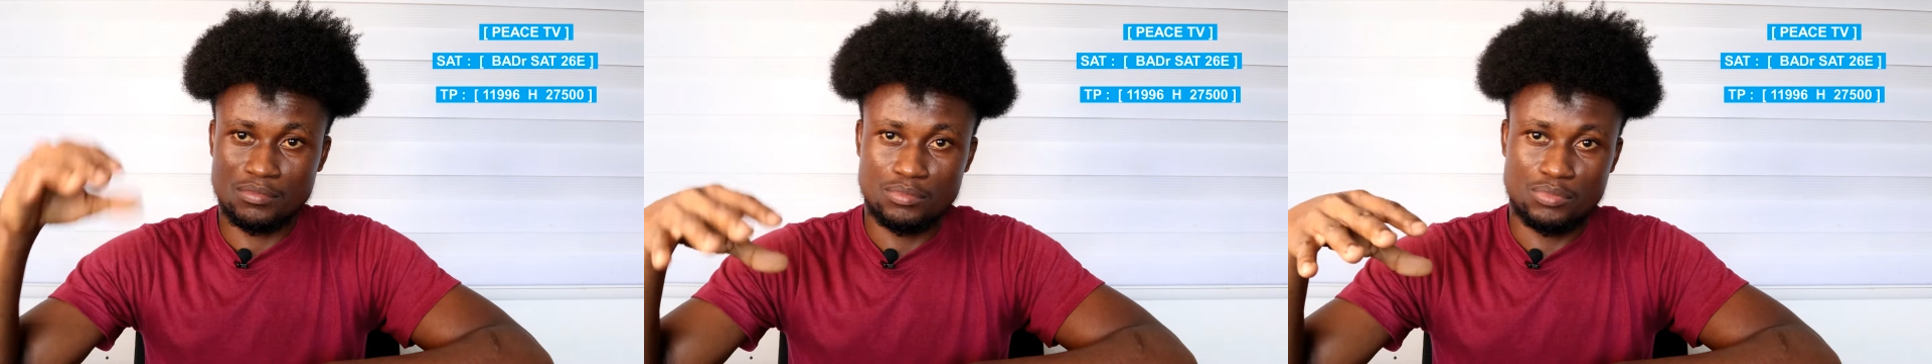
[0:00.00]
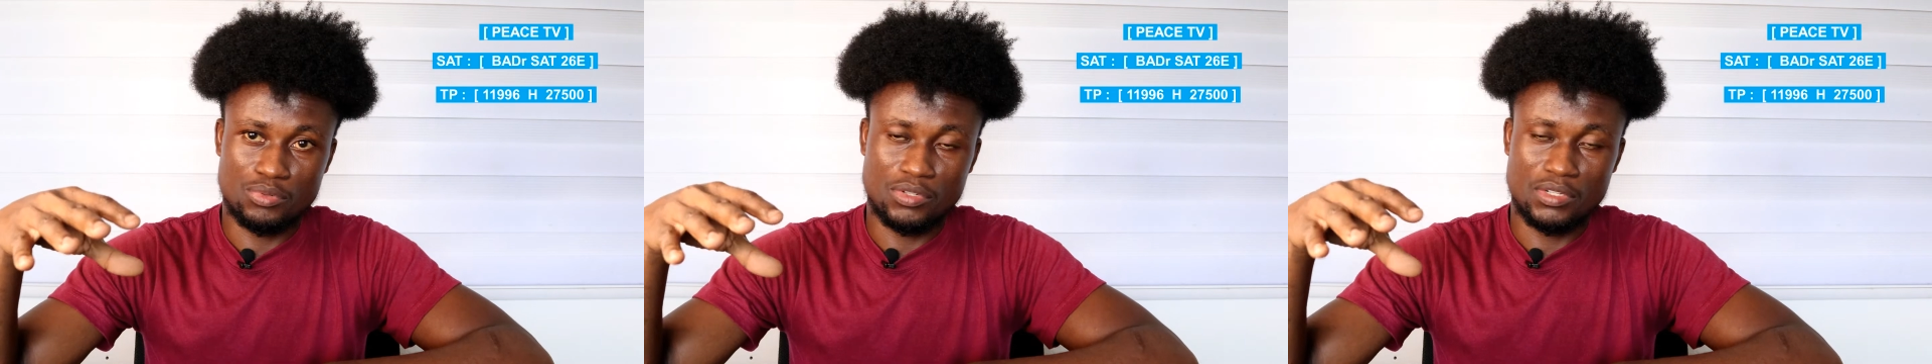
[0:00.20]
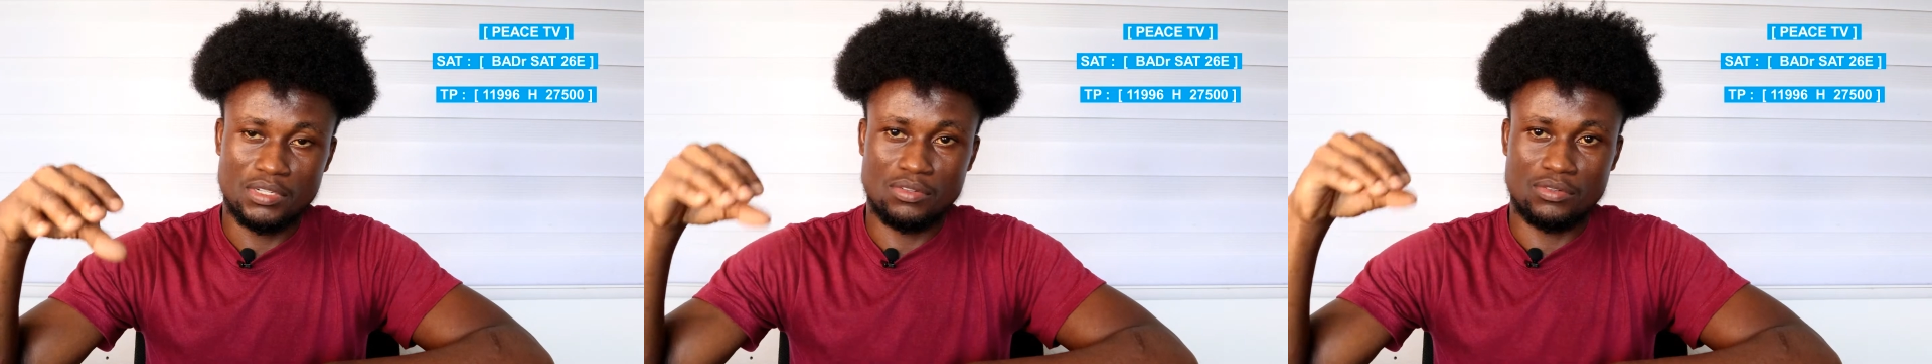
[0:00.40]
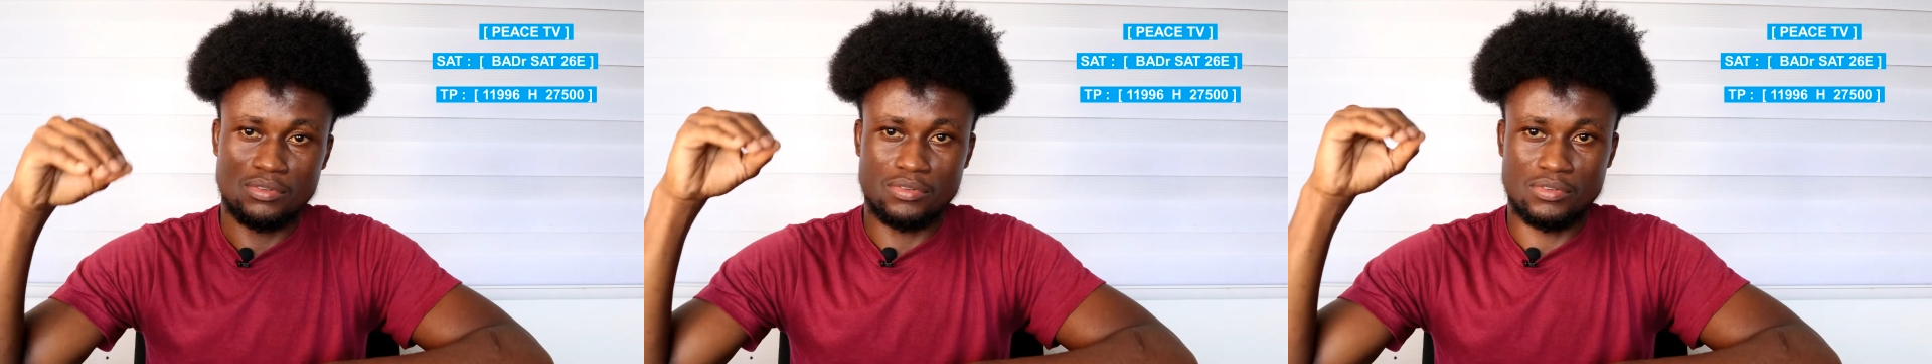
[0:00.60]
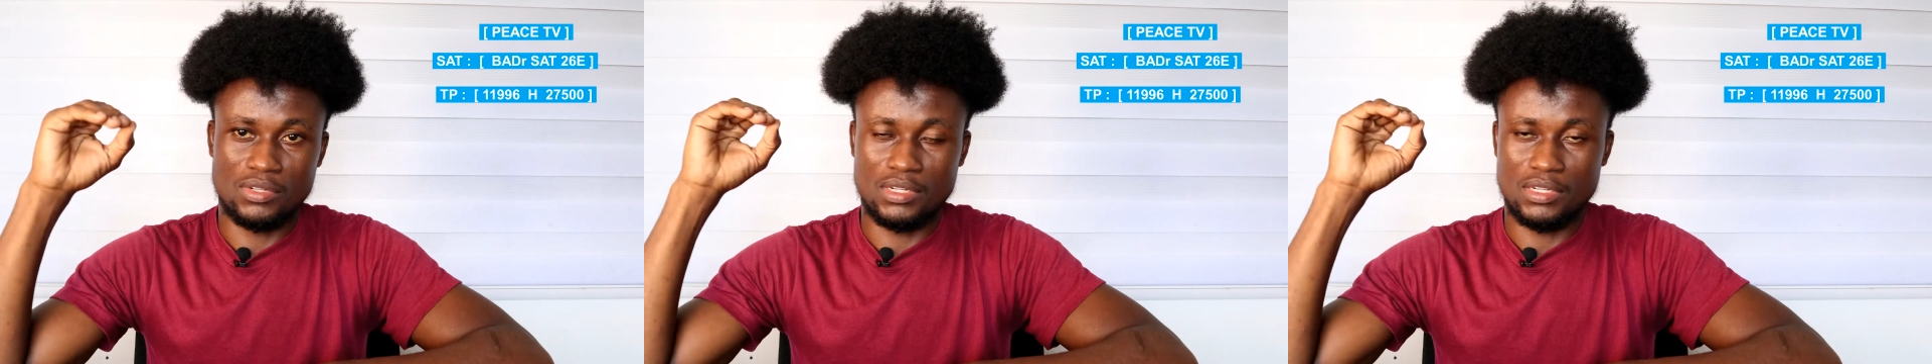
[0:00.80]
put it
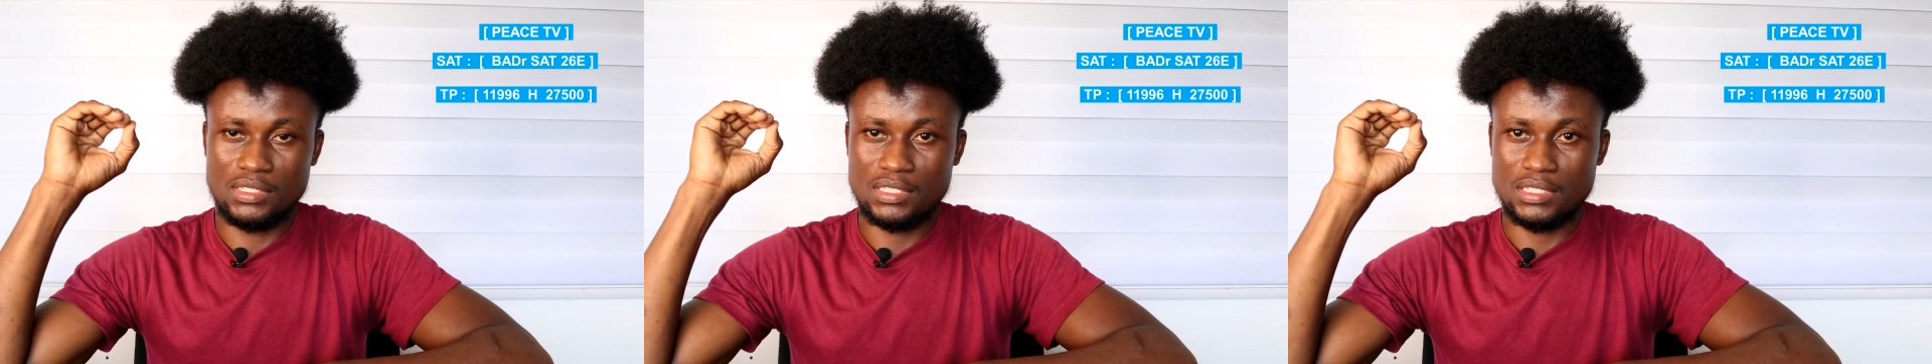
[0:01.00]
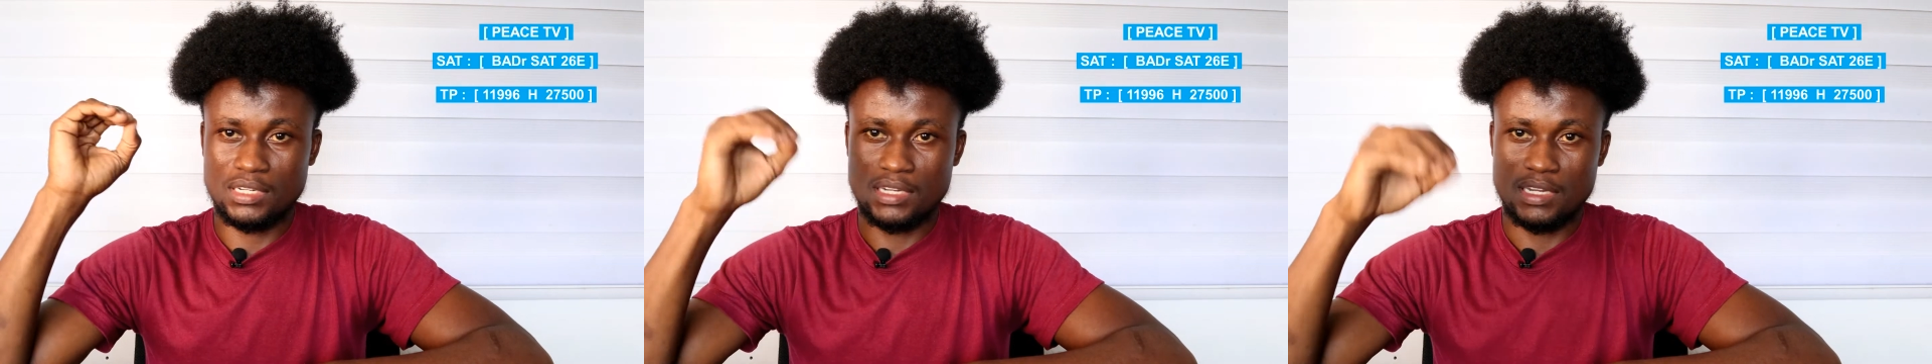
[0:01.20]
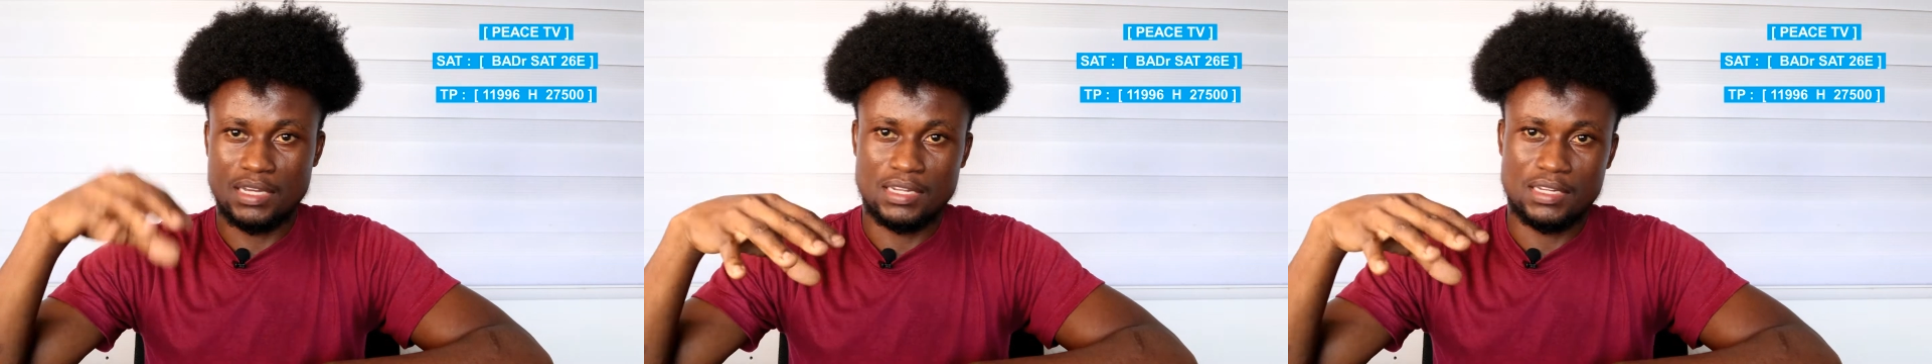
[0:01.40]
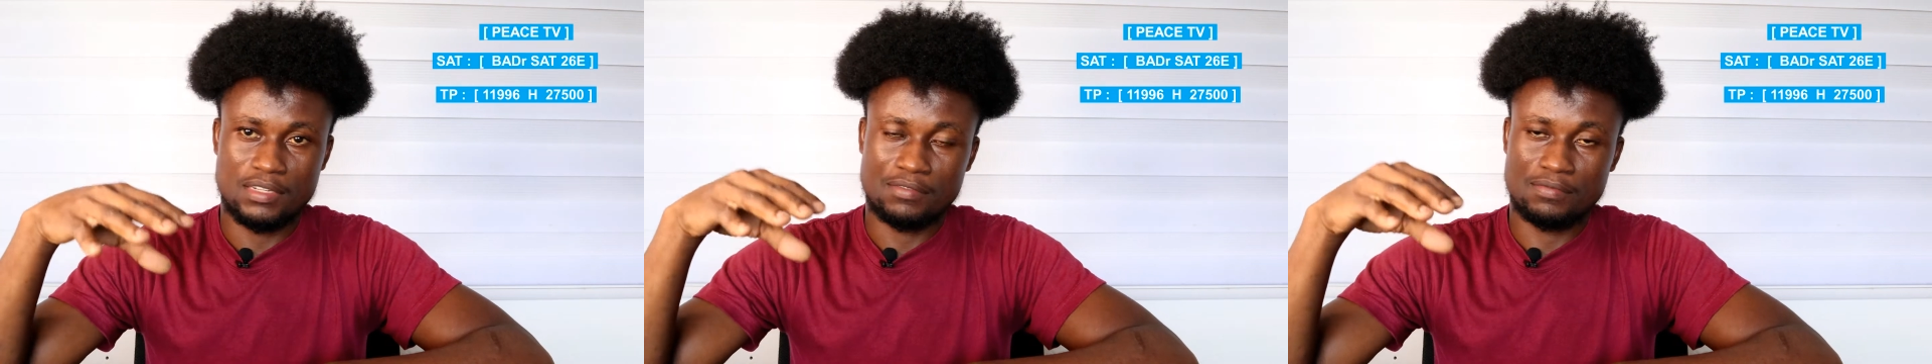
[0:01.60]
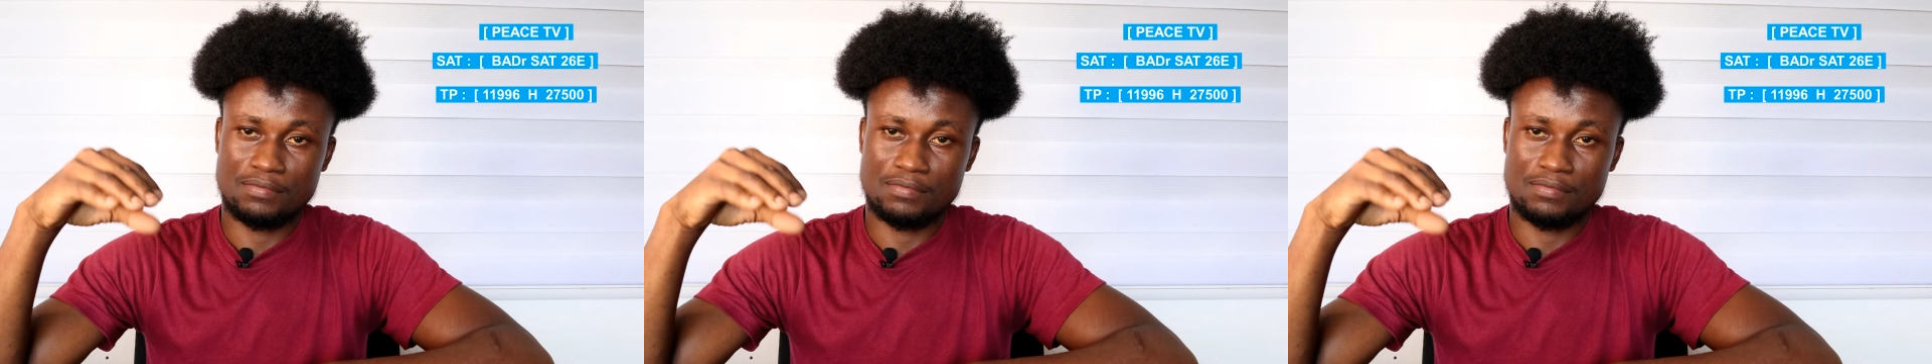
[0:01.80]
on the satellite.